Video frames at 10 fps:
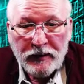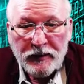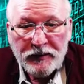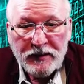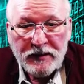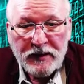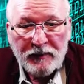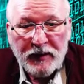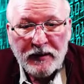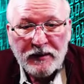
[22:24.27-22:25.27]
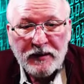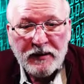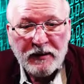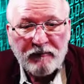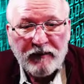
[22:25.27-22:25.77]
you'll see something
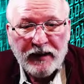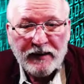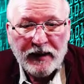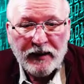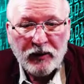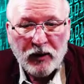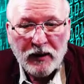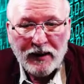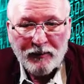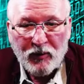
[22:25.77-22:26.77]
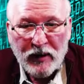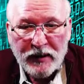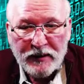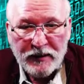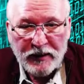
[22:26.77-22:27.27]
to the effect that all
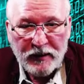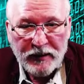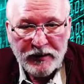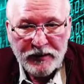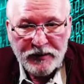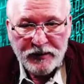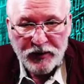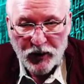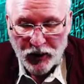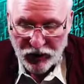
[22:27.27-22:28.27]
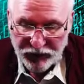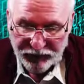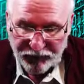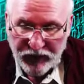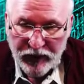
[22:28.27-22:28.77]
upgrades are
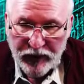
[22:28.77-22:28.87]
installed.